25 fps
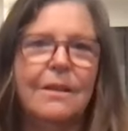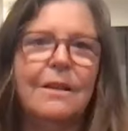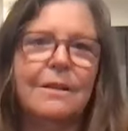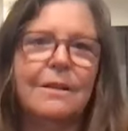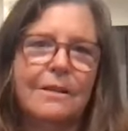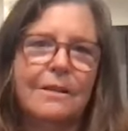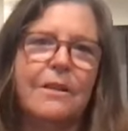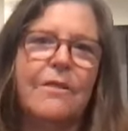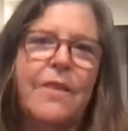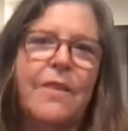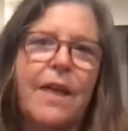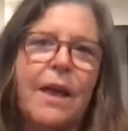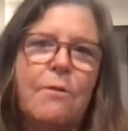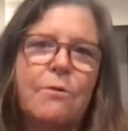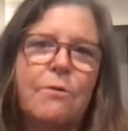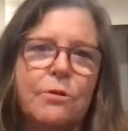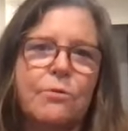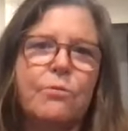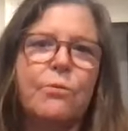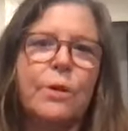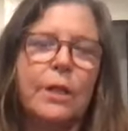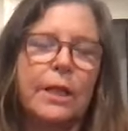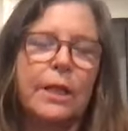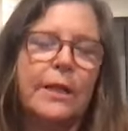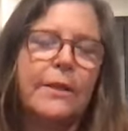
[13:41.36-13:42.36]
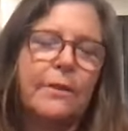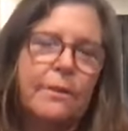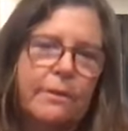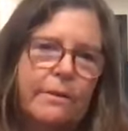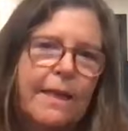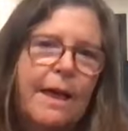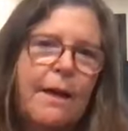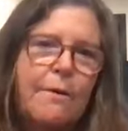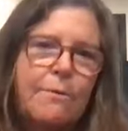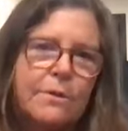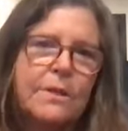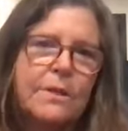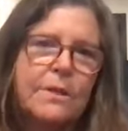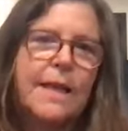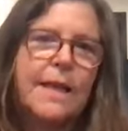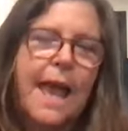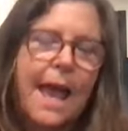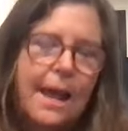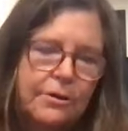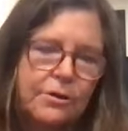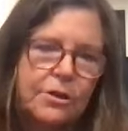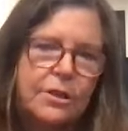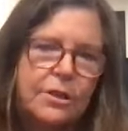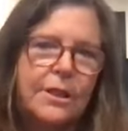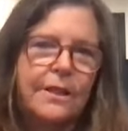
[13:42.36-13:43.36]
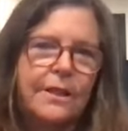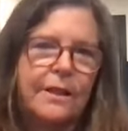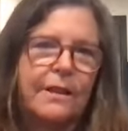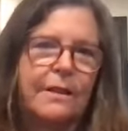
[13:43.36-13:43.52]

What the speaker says: So that was actually